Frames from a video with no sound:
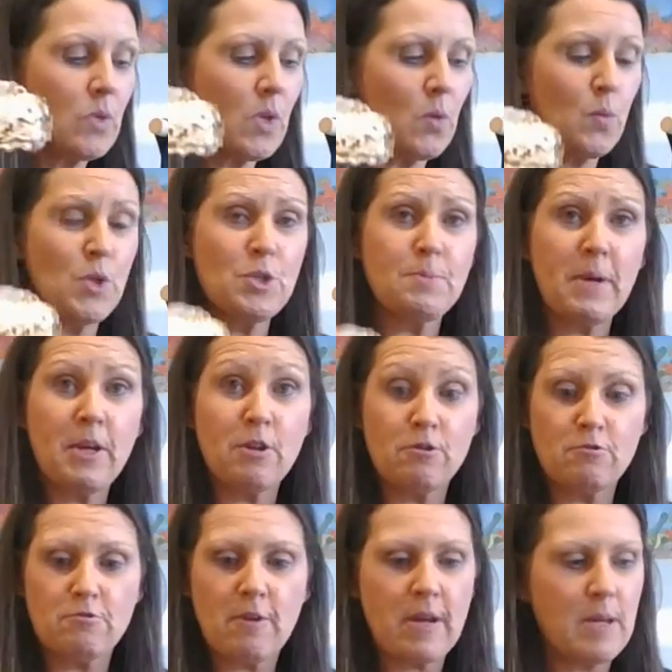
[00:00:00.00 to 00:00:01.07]
which make
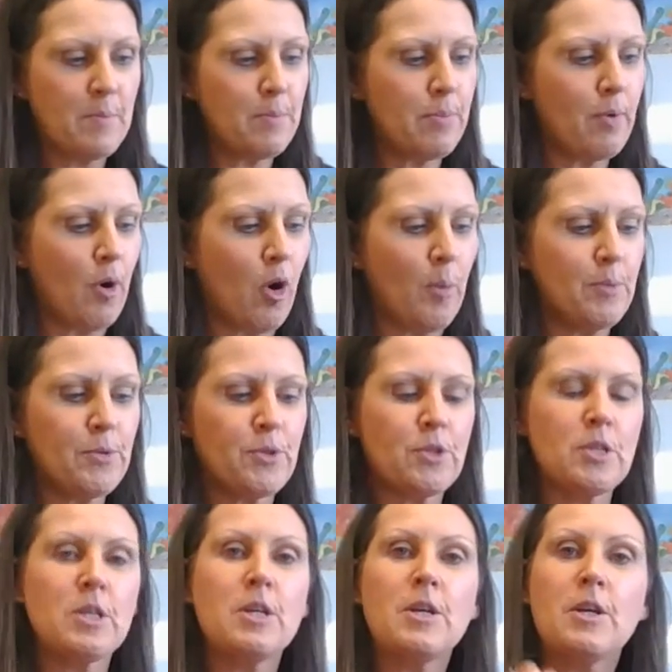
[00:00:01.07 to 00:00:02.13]
great props
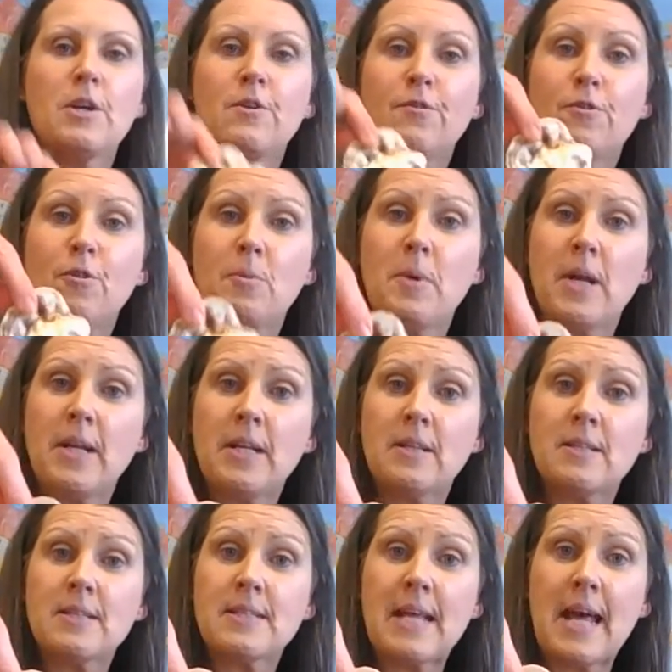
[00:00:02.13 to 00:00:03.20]
for my little
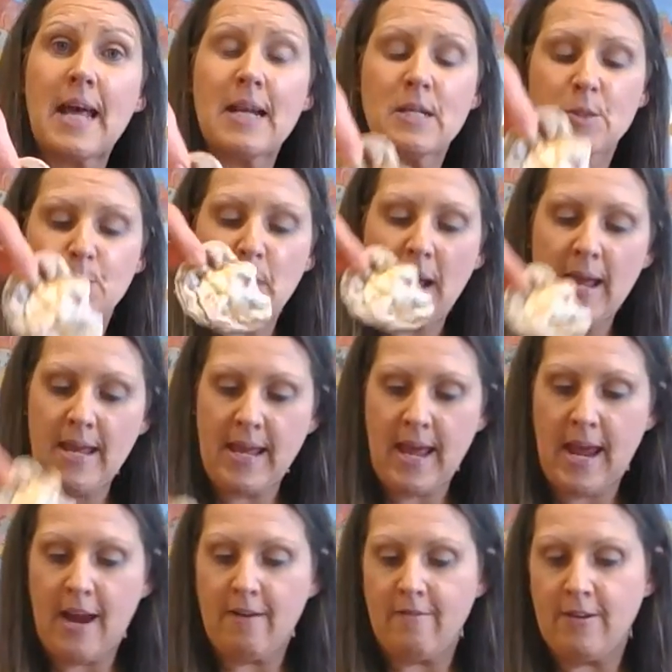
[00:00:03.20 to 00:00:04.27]
sand play
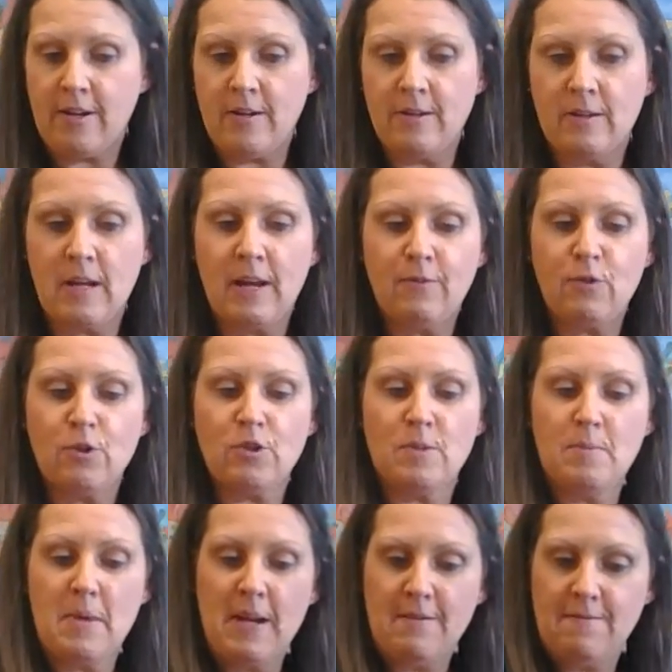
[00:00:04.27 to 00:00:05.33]
area. I've got
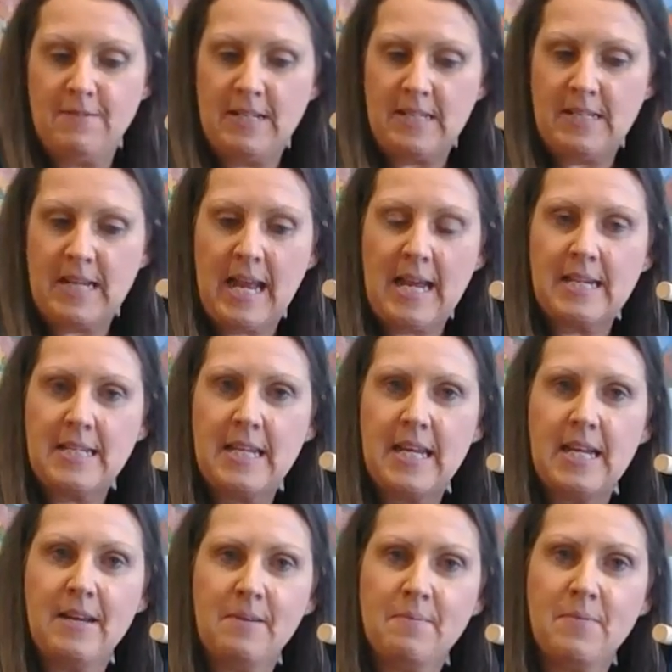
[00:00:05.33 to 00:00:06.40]
some lovely sand
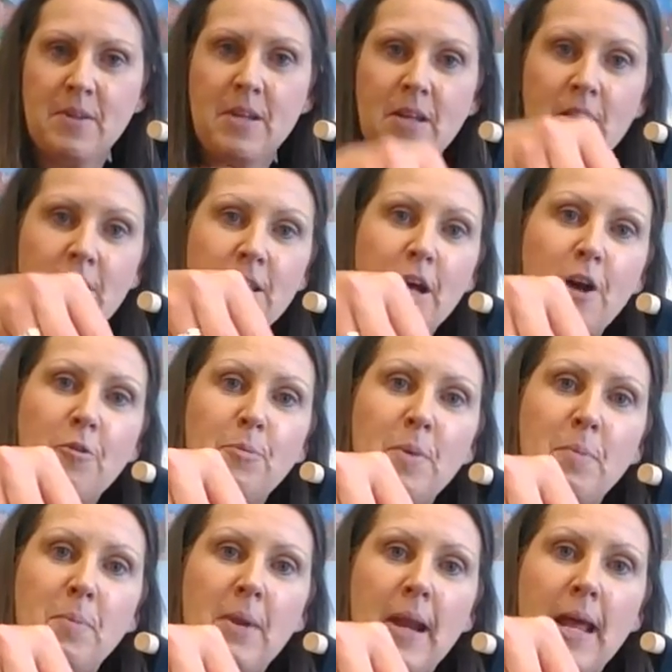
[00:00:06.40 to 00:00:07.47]
here that I've
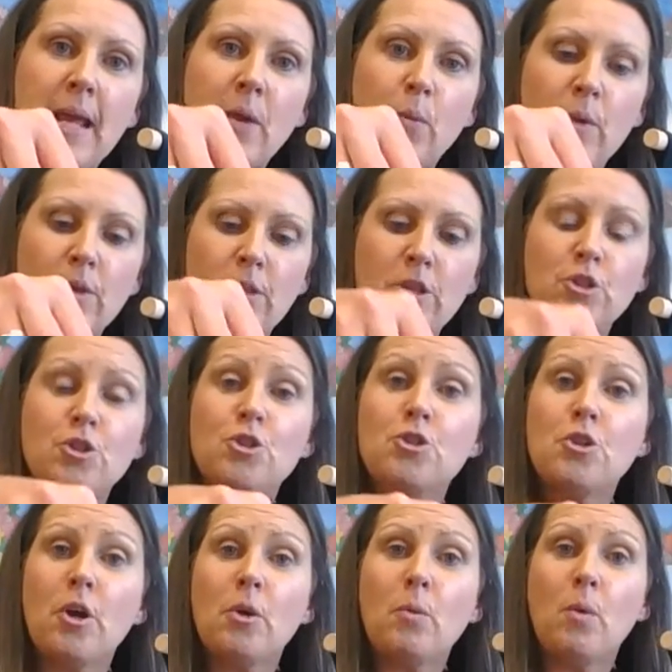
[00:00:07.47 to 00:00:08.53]
been playing with, and do you
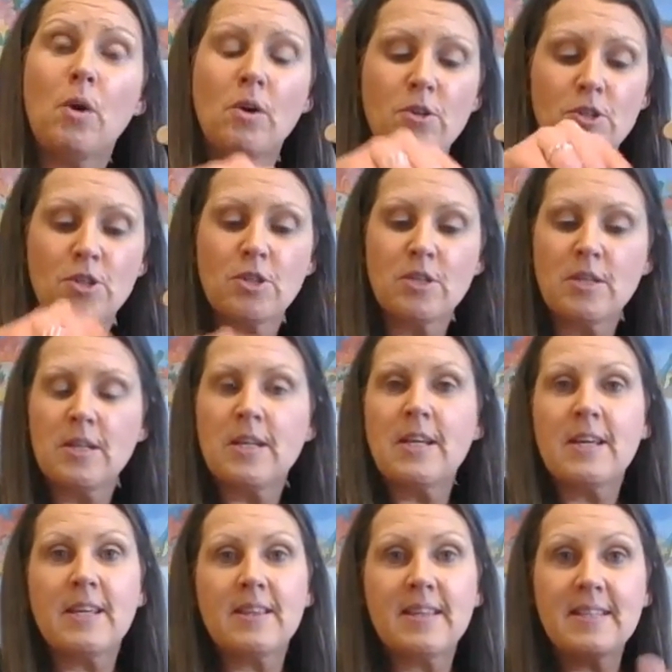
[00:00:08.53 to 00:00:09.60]
know what?
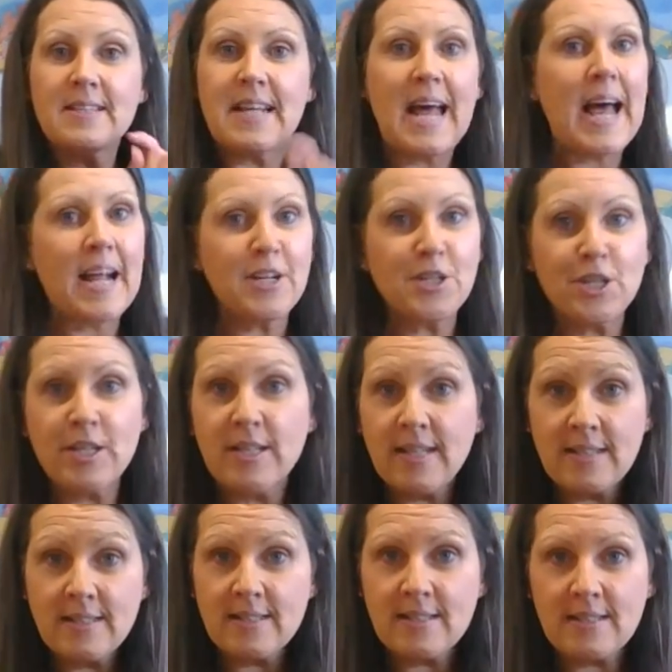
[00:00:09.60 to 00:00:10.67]
This actually
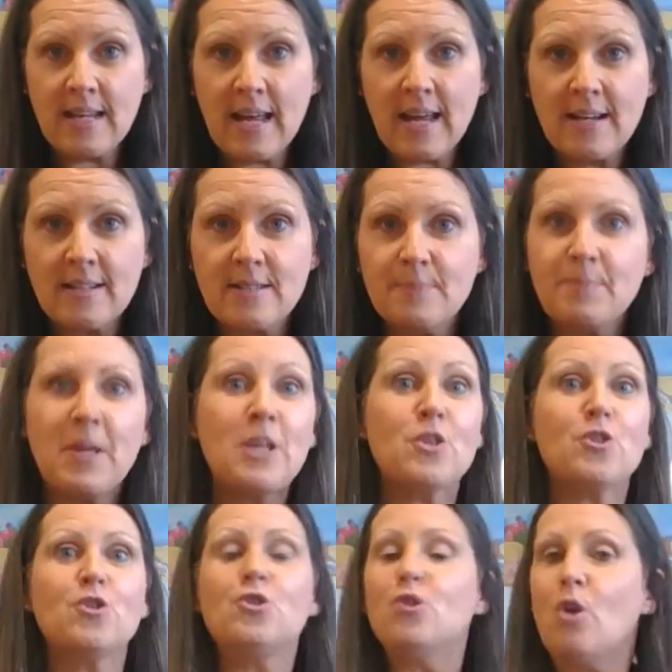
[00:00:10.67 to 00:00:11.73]
isn't sand.
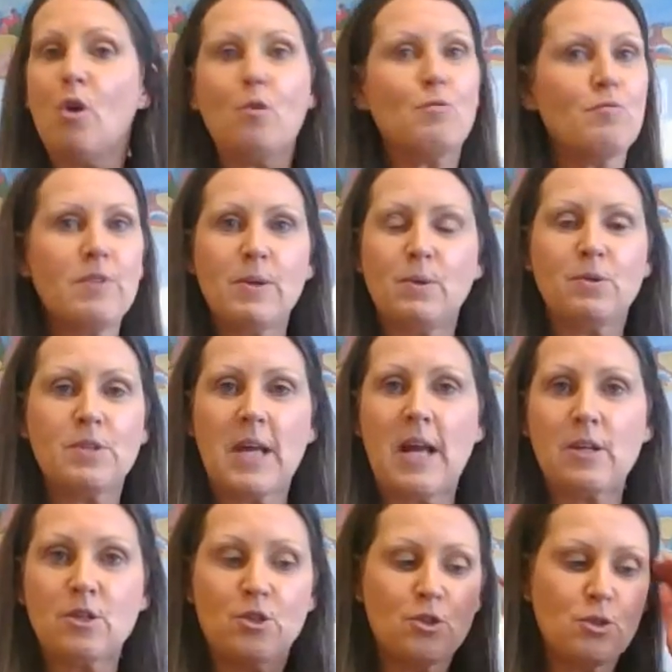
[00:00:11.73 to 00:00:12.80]
It's not real
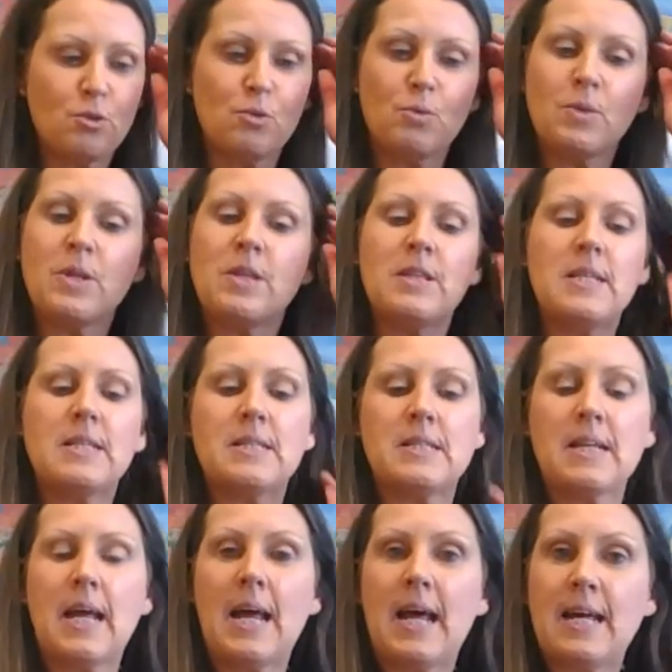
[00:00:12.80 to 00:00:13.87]
sand at all. This
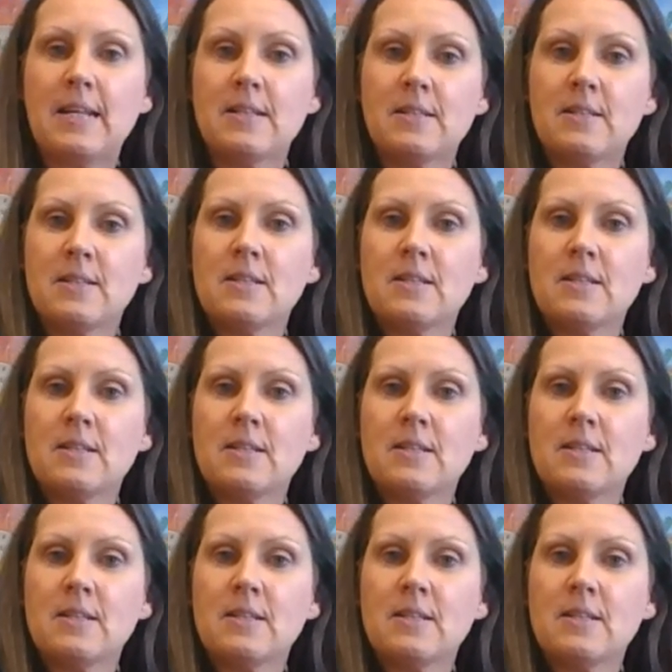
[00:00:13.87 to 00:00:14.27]
sand,